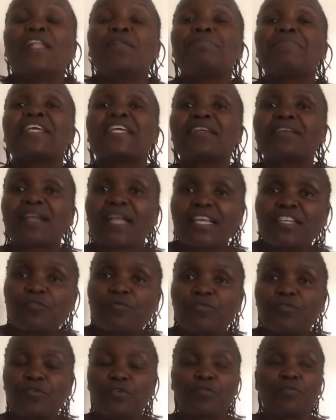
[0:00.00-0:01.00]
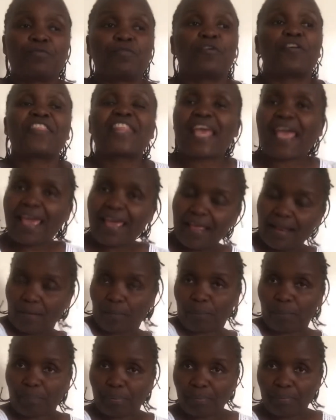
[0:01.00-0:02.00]
be grateful for the help
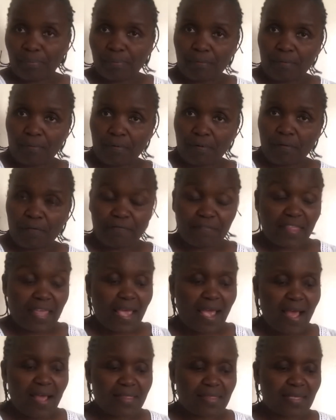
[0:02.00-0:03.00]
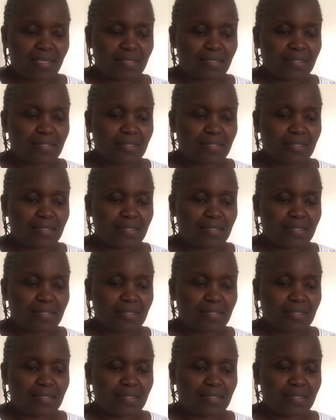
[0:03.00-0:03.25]
of the others.